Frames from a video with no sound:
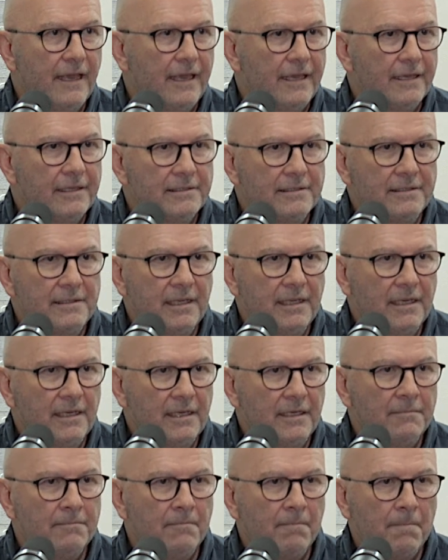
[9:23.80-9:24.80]
and
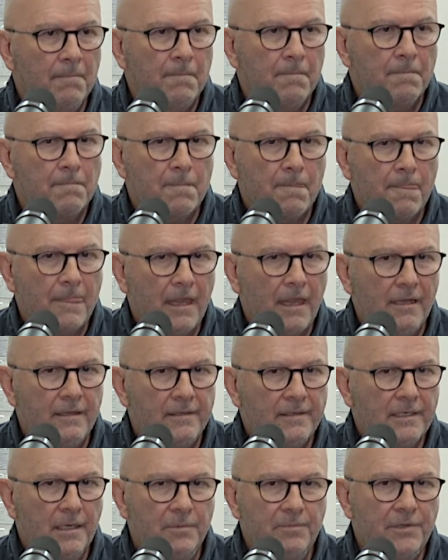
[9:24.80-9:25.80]

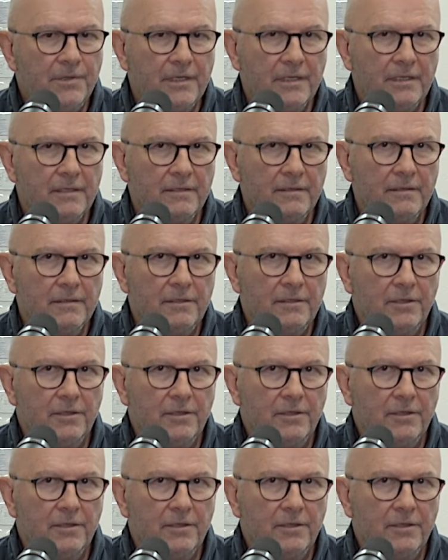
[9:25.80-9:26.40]
it's something,